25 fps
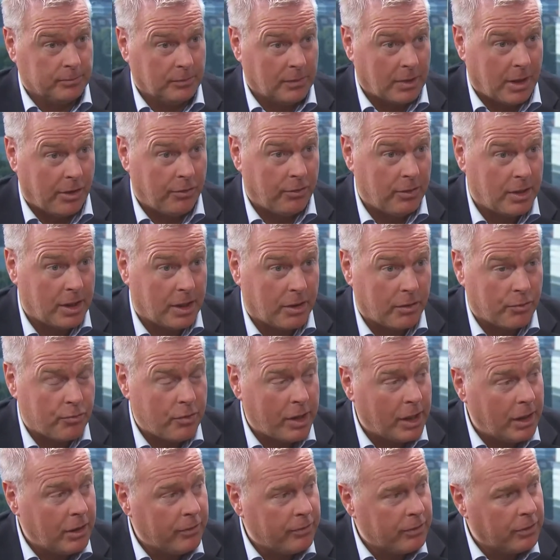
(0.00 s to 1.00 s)
I think
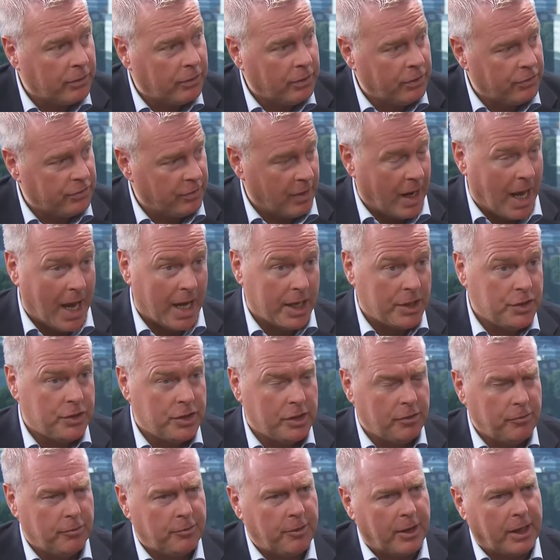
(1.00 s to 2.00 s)
relevant is a
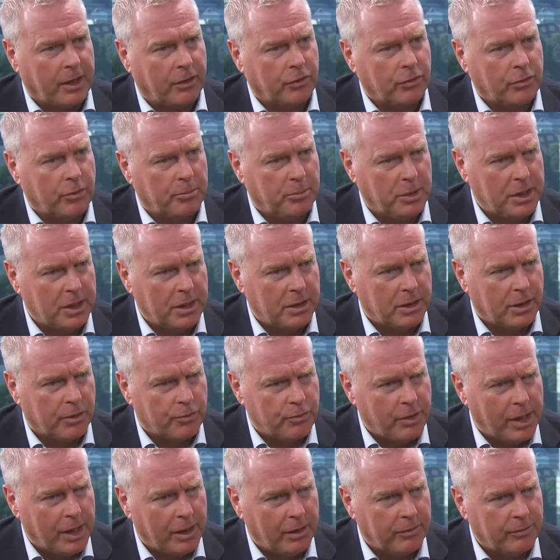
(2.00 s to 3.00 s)
hygiene factor. Being
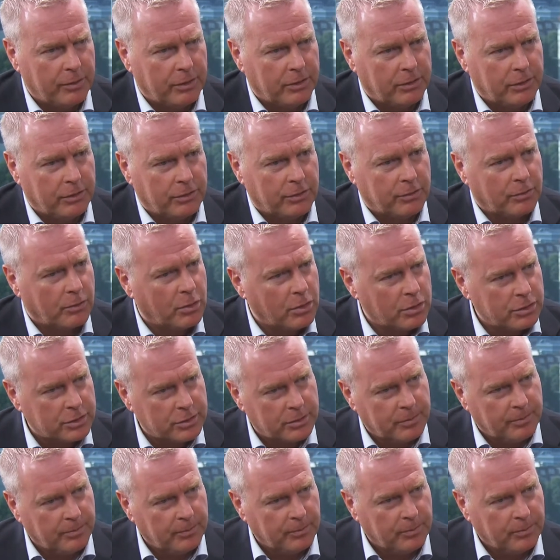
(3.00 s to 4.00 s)
irrelevant is, of
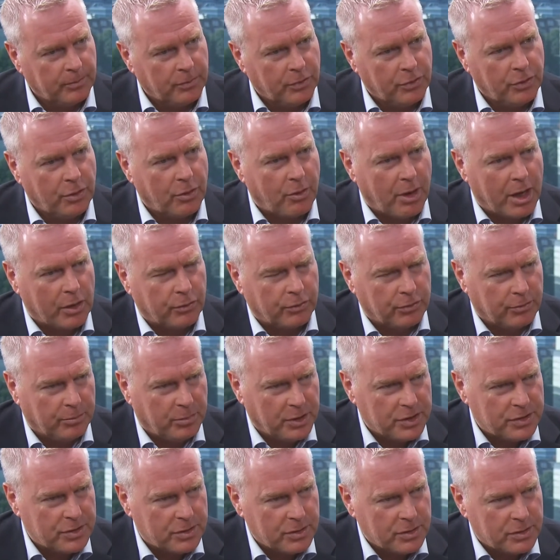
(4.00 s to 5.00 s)
course, you're out of
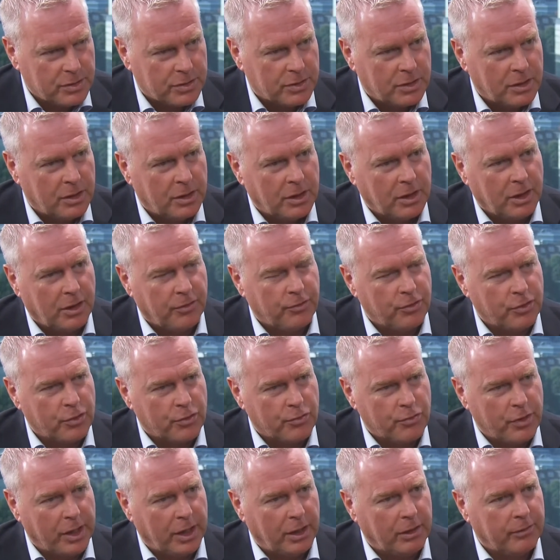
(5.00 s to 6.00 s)
business. If you're
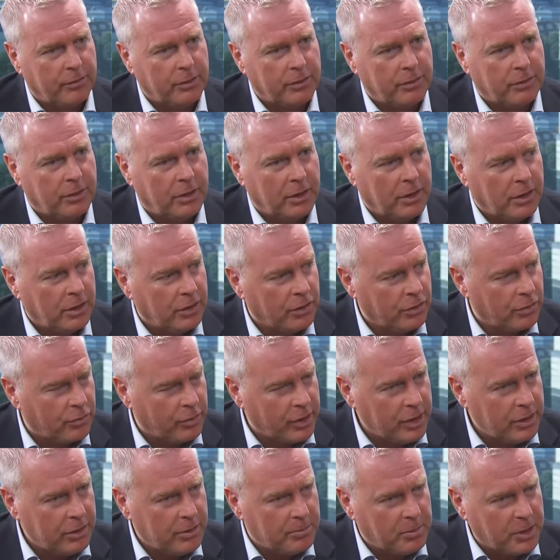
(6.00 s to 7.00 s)
relevant, you're
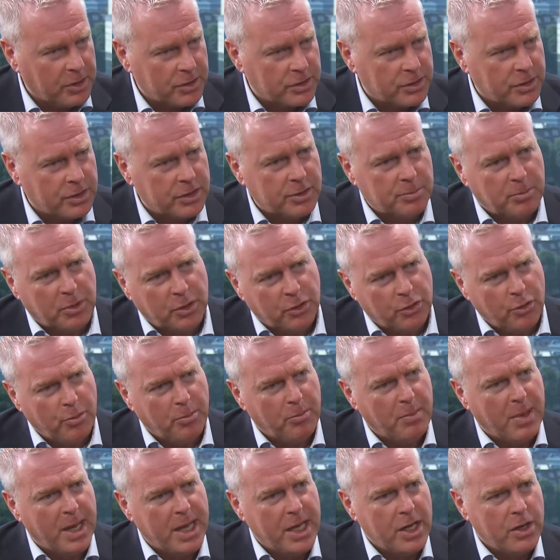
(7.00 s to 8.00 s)
in the business, but you
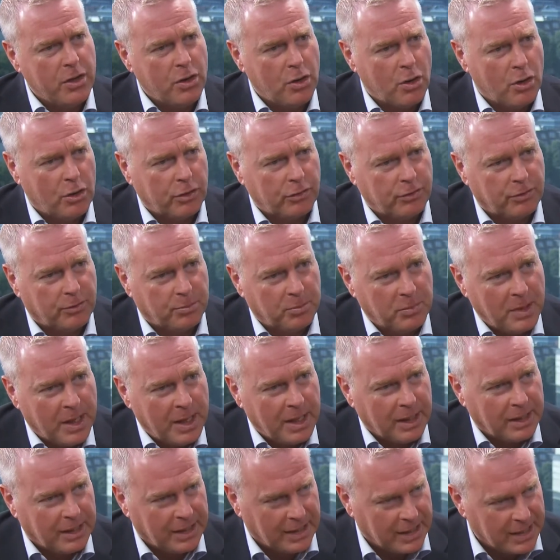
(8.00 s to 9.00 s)
may not
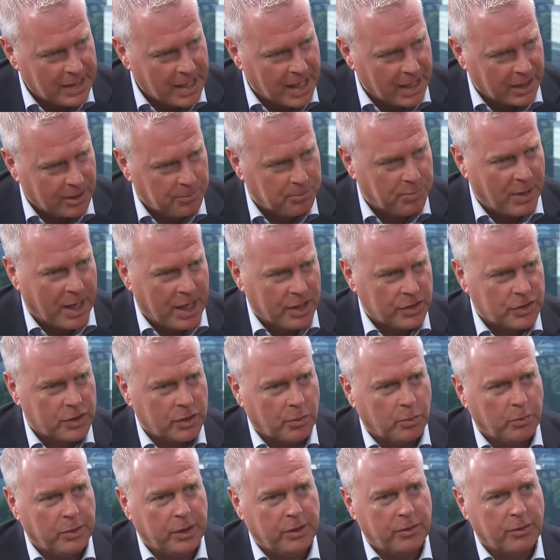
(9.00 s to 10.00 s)
ignite
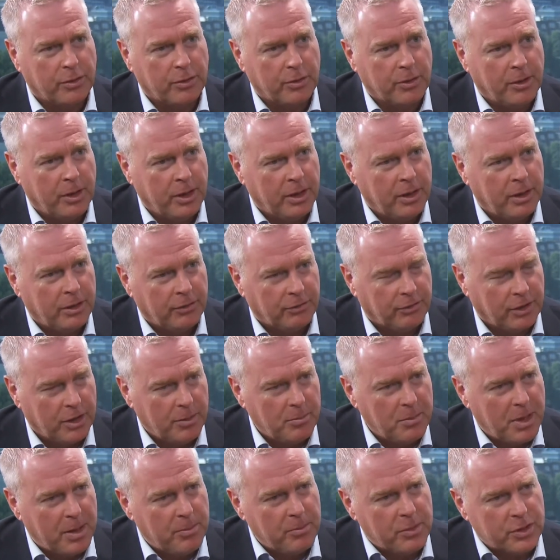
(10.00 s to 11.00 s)
passion with your
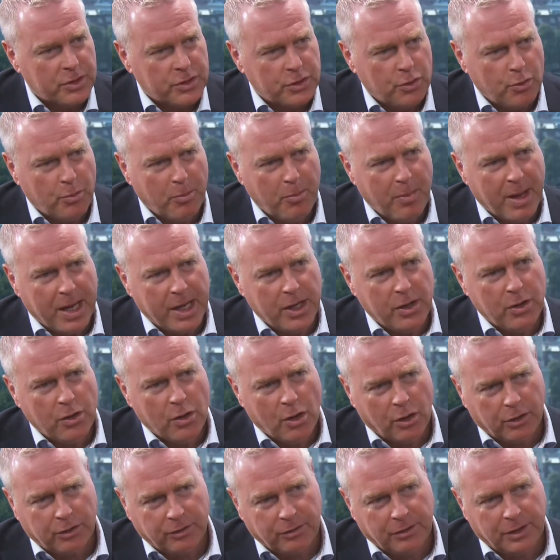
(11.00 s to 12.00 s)
team members. You may
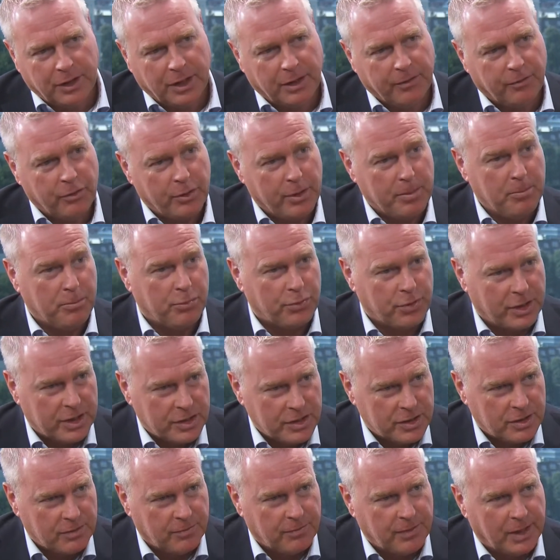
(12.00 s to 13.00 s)
not deliver
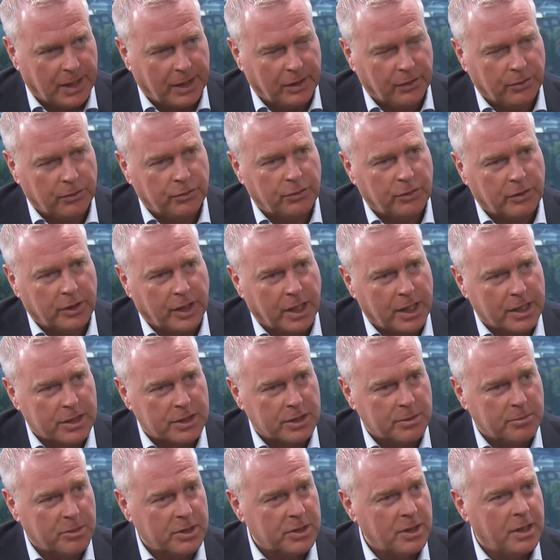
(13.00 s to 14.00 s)
impressive value to the
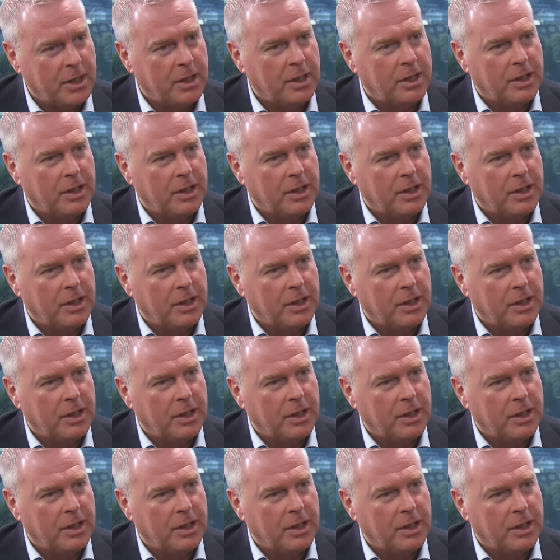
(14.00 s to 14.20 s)
customers.